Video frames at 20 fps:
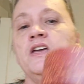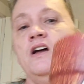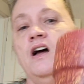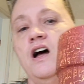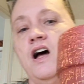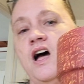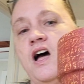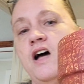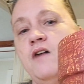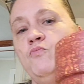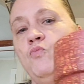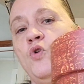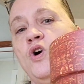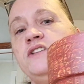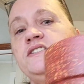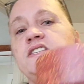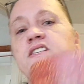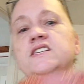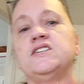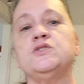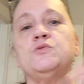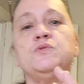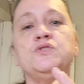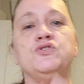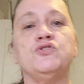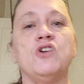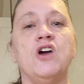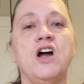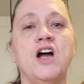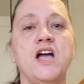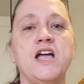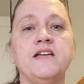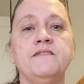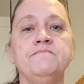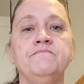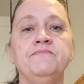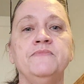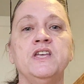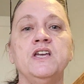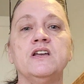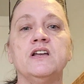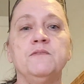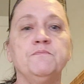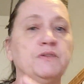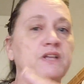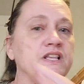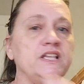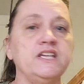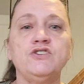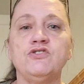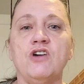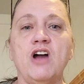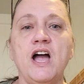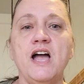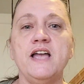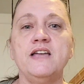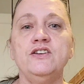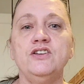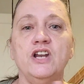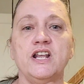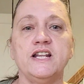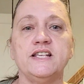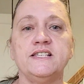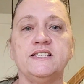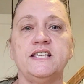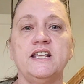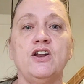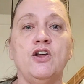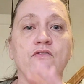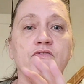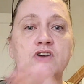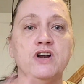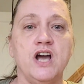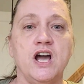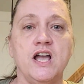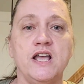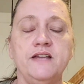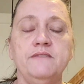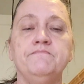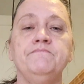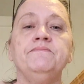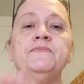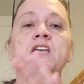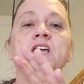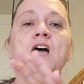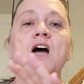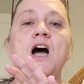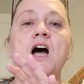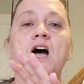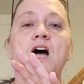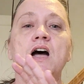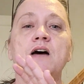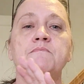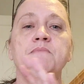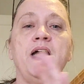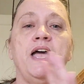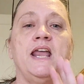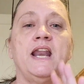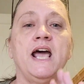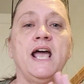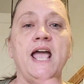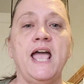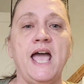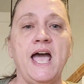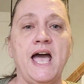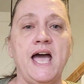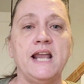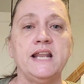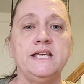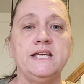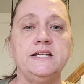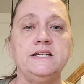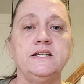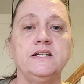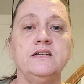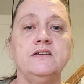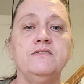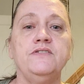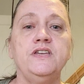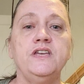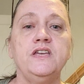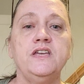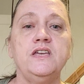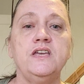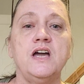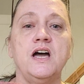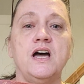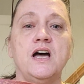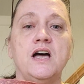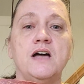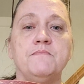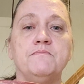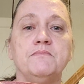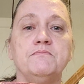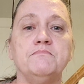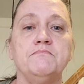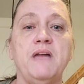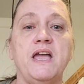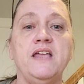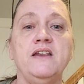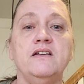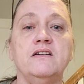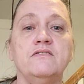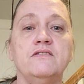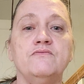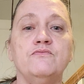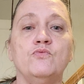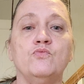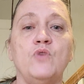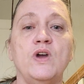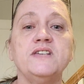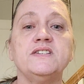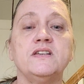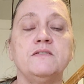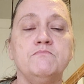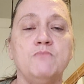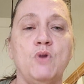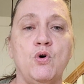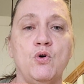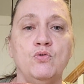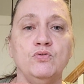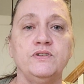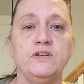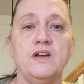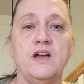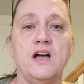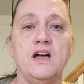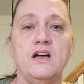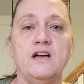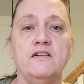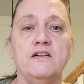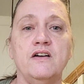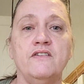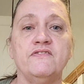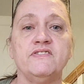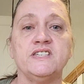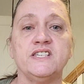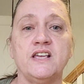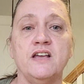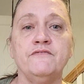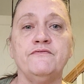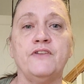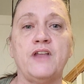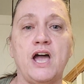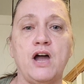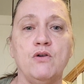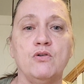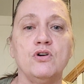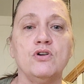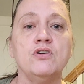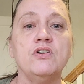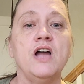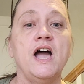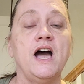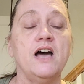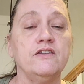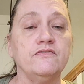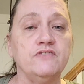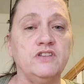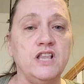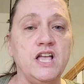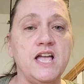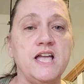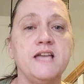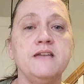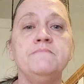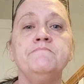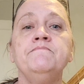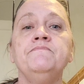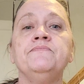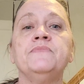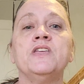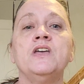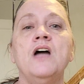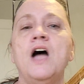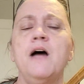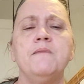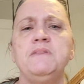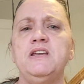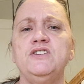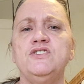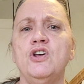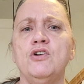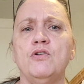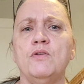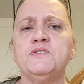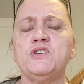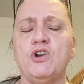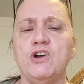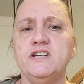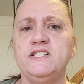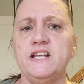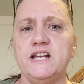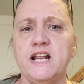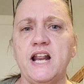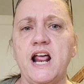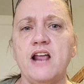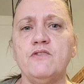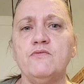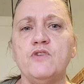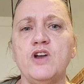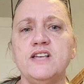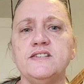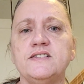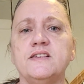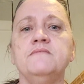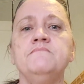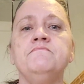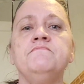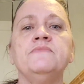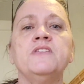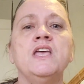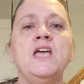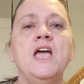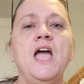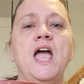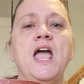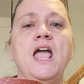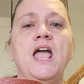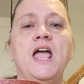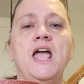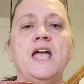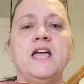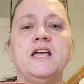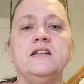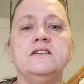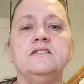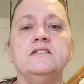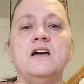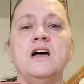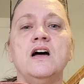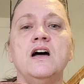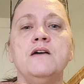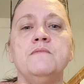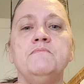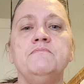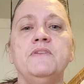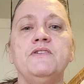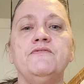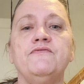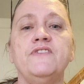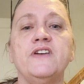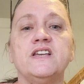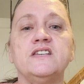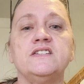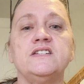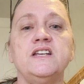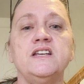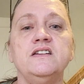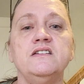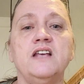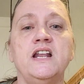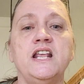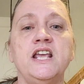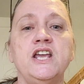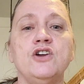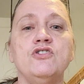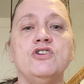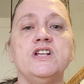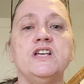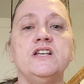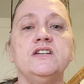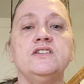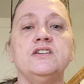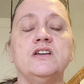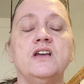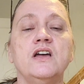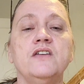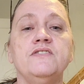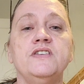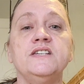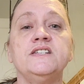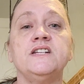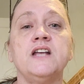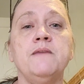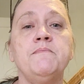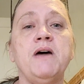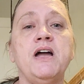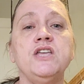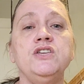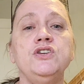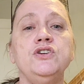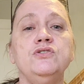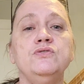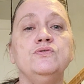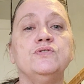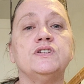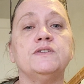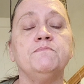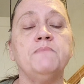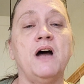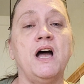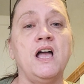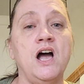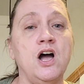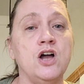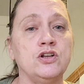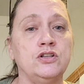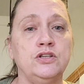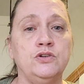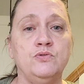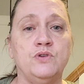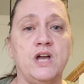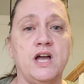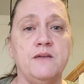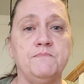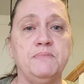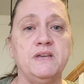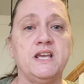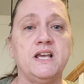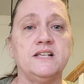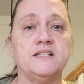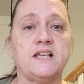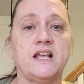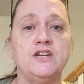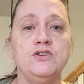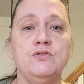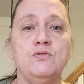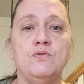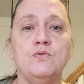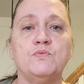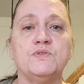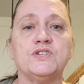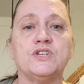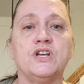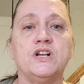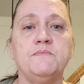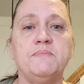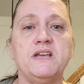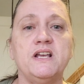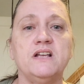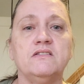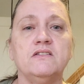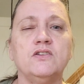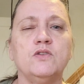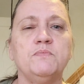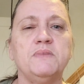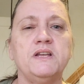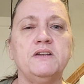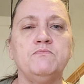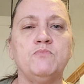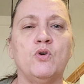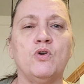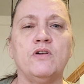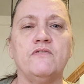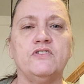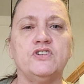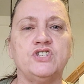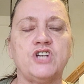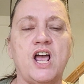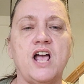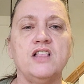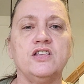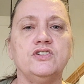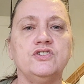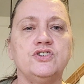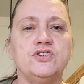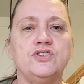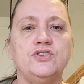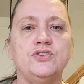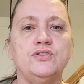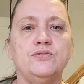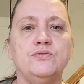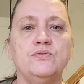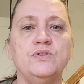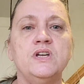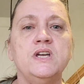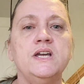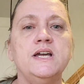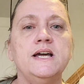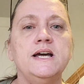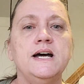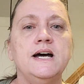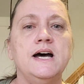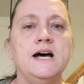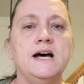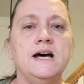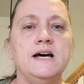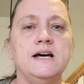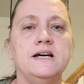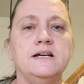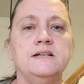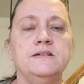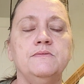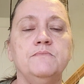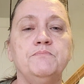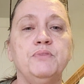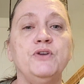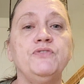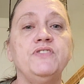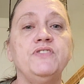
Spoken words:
once this was dry, completely dry, you let it sit overnight, and I added made a resin mold of the sunflower out of clay. I mean, no, I'm sorry, I did it out of resin, and fixed it, adhered it. This time I used my hot glue gun because I knew it was going to be a little bit more of a challenge to put